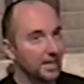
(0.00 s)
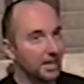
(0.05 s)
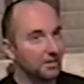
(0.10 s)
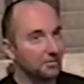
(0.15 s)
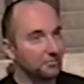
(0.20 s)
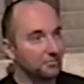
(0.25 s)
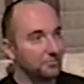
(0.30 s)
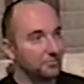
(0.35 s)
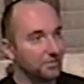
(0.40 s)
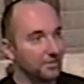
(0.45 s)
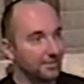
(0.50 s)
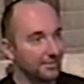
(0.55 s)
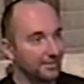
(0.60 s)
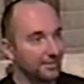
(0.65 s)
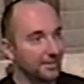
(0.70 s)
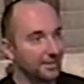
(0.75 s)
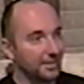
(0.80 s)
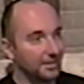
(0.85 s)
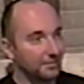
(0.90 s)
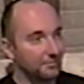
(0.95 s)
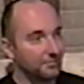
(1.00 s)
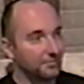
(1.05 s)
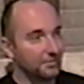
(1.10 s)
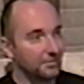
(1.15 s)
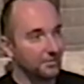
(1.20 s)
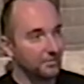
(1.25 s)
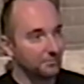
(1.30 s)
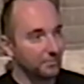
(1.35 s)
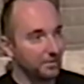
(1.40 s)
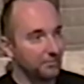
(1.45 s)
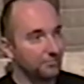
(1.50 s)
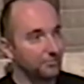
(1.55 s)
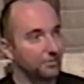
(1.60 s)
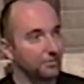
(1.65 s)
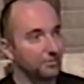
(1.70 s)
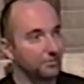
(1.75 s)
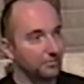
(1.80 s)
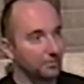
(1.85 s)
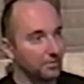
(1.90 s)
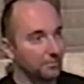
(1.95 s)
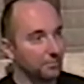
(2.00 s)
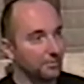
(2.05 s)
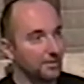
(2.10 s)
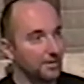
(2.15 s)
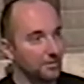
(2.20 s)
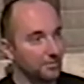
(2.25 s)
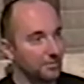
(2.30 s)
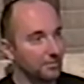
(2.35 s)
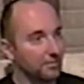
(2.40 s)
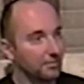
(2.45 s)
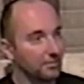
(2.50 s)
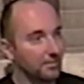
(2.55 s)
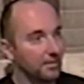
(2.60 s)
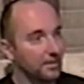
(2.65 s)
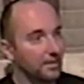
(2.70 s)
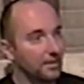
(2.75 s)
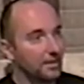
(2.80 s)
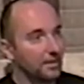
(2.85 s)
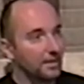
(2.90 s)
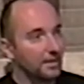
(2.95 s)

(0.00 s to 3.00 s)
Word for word: kind of a slave to my fears and obsessions.